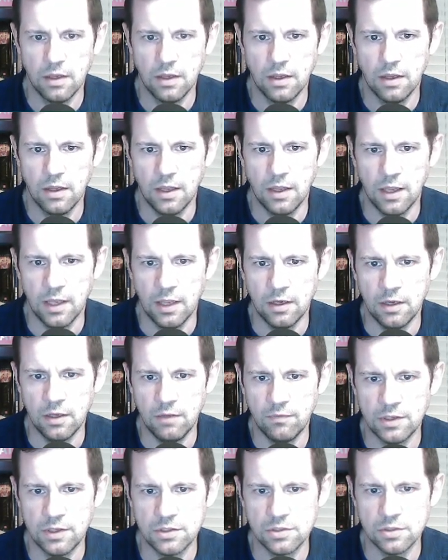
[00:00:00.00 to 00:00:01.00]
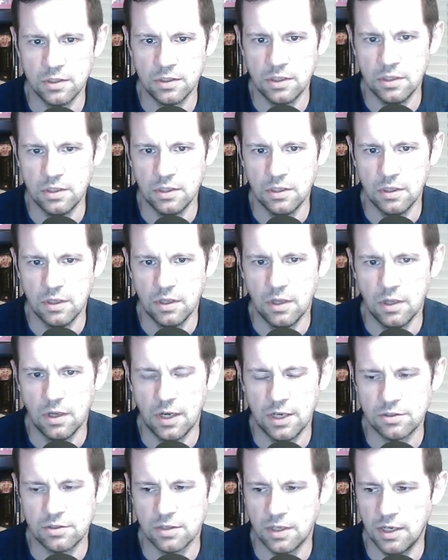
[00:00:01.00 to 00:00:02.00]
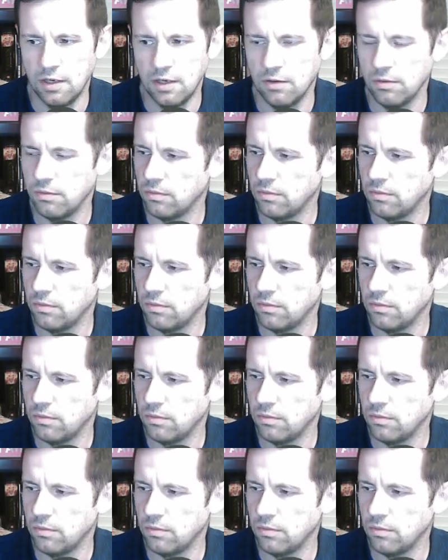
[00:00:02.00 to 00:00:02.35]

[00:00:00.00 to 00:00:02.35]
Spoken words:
And eventually I tried,